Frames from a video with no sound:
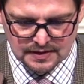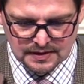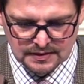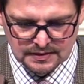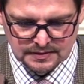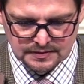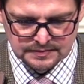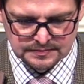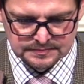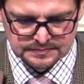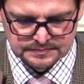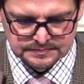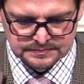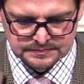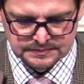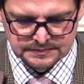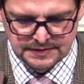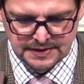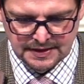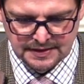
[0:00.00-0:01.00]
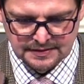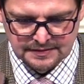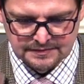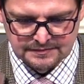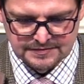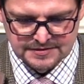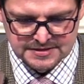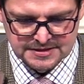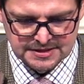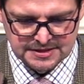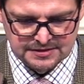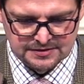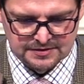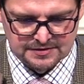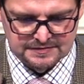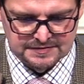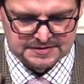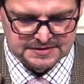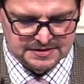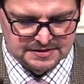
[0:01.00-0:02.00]
Um, yeah, visit the
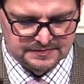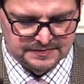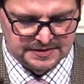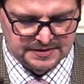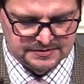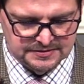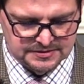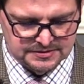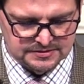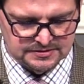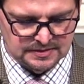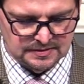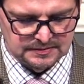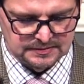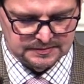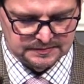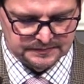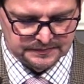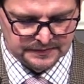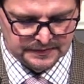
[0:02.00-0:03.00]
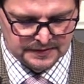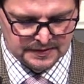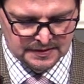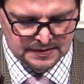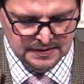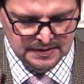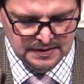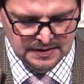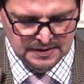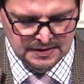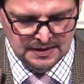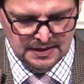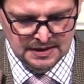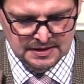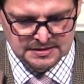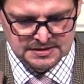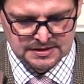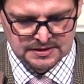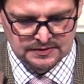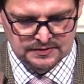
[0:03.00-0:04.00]
orphans and the widows in trouble.
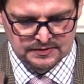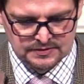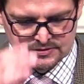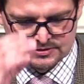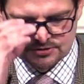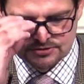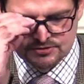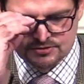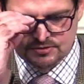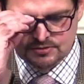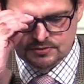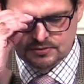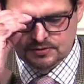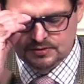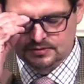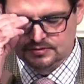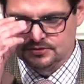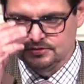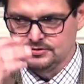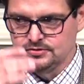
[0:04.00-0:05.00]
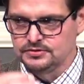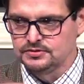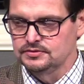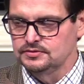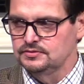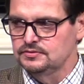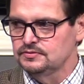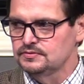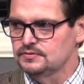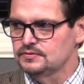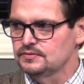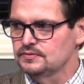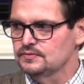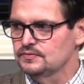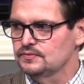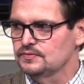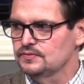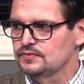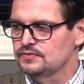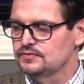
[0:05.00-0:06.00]
And so true, true,
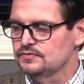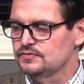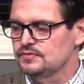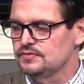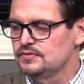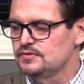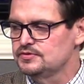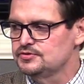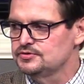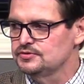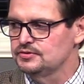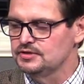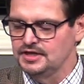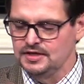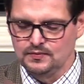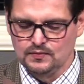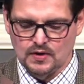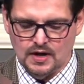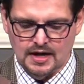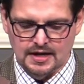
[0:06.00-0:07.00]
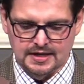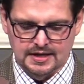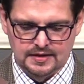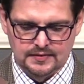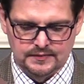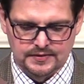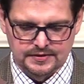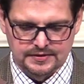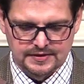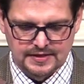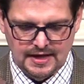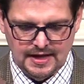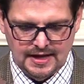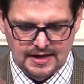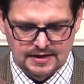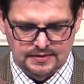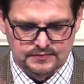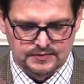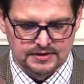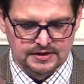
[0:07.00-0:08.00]
truly walking with
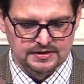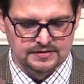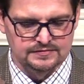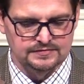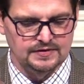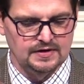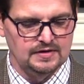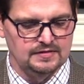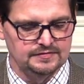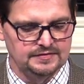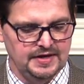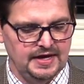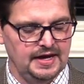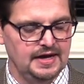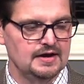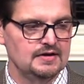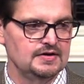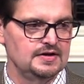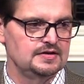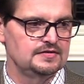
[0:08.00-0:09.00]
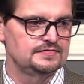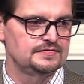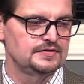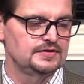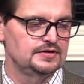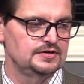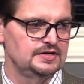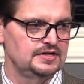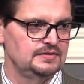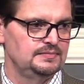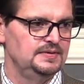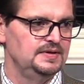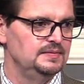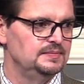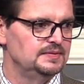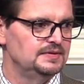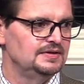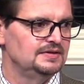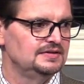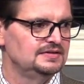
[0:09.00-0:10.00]
God will involve caring for hurting
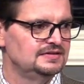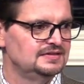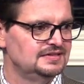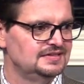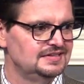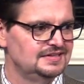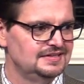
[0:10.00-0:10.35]
people.